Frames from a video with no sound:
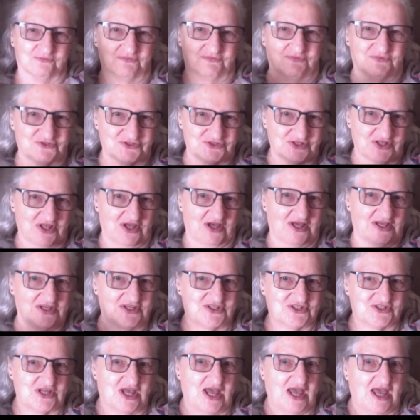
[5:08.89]

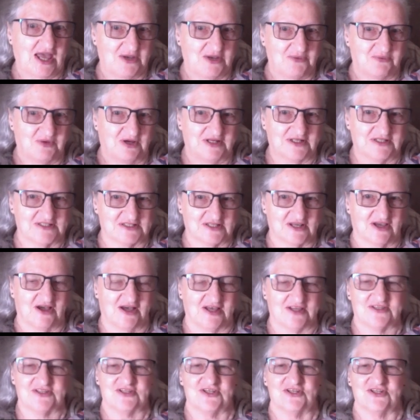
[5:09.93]
size A1
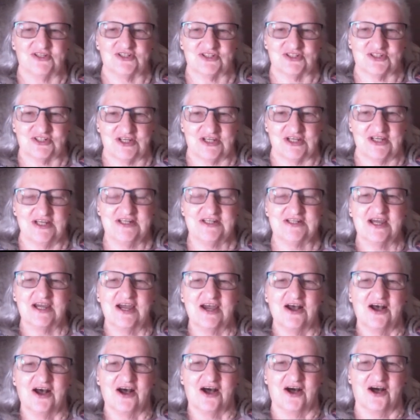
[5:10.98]
size sheet
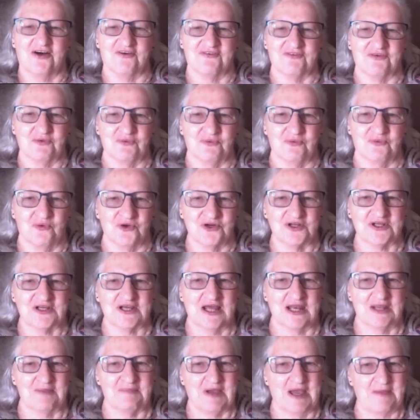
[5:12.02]
of
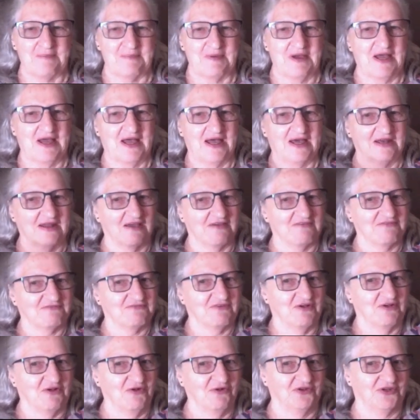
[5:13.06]
watercolor paper and I
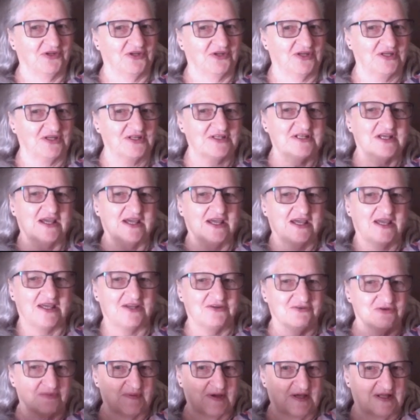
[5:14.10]
folded it
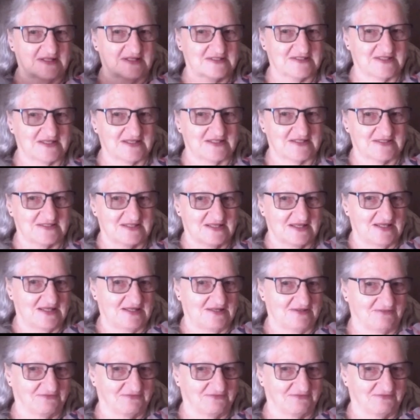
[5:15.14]
into about 16